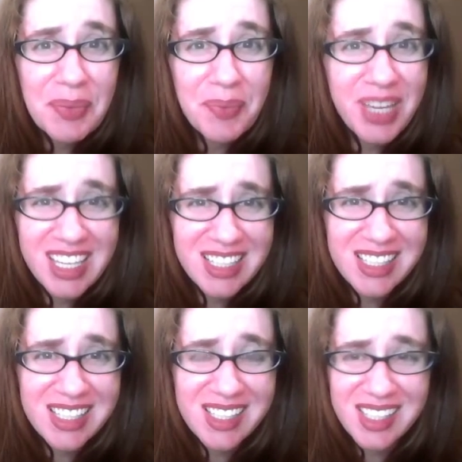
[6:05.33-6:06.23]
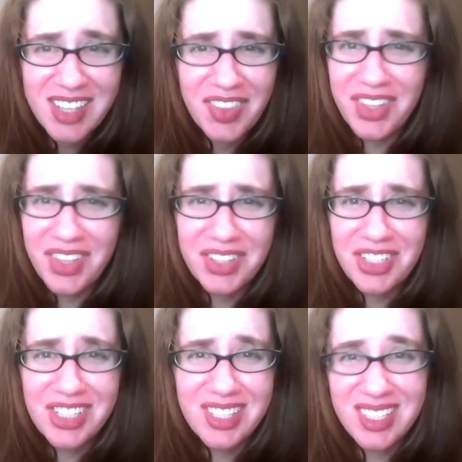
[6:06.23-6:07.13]
because they're
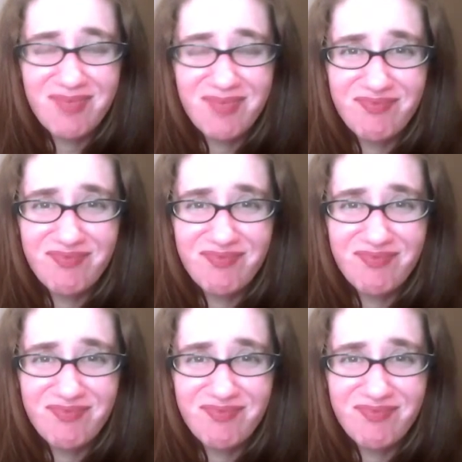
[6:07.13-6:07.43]
just